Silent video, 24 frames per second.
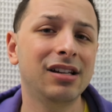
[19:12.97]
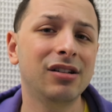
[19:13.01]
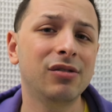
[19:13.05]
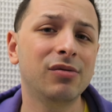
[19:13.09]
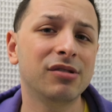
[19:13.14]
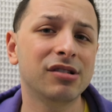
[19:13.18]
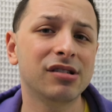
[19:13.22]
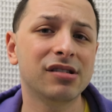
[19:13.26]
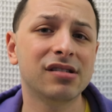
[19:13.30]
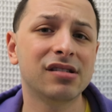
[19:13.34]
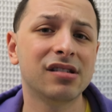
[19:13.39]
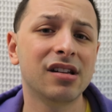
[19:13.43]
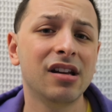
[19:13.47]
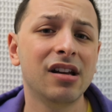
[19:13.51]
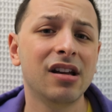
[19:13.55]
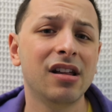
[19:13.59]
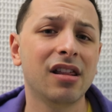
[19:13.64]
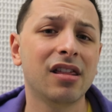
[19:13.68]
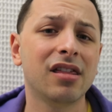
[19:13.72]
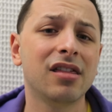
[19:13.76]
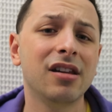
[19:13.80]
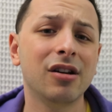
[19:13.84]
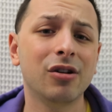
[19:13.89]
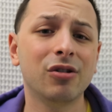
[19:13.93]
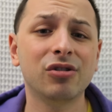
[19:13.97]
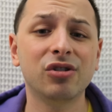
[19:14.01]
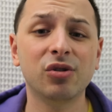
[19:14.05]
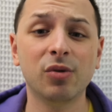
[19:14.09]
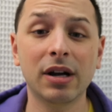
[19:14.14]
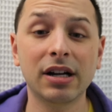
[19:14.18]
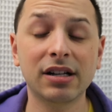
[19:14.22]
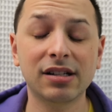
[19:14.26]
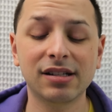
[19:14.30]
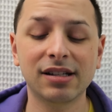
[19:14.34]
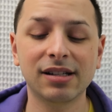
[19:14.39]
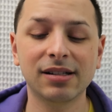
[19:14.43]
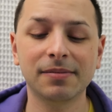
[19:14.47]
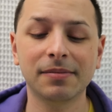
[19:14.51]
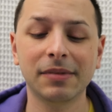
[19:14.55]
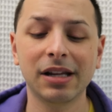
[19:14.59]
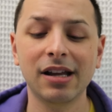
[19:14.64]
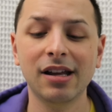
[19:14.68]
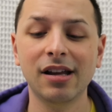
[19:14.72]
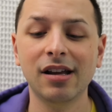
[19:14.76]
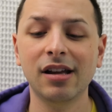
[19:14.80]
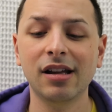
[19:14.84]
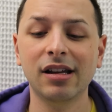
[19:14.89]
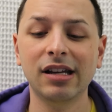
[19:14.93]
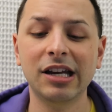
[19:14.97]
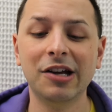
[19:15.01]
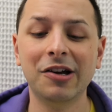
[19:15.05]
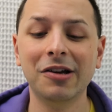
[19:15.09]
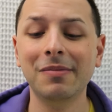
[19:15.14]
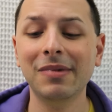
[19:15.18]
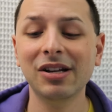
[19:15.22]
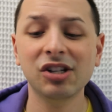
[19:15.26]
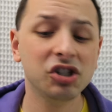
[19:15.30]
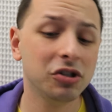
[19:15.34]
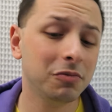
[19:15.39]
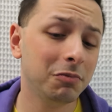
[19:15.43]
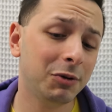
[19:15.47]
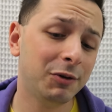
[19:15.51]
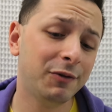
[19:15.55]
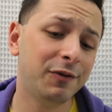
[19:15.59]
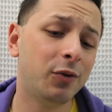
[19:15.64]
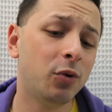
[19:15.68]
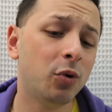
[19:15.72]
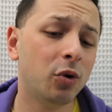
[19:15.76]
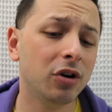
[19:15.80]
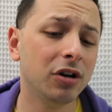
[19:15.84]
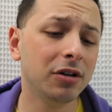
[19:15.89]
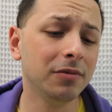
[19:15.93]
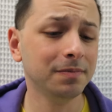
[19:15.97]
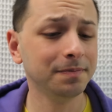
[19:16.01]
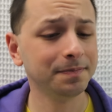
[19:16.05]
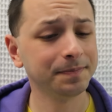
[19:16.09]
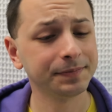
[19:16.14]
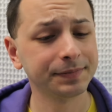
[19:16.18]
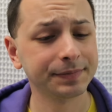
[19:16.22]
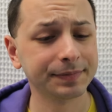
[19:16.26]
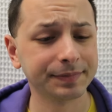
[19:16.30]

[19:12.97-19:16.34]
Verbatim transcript: he was there directing. Now I mentioned before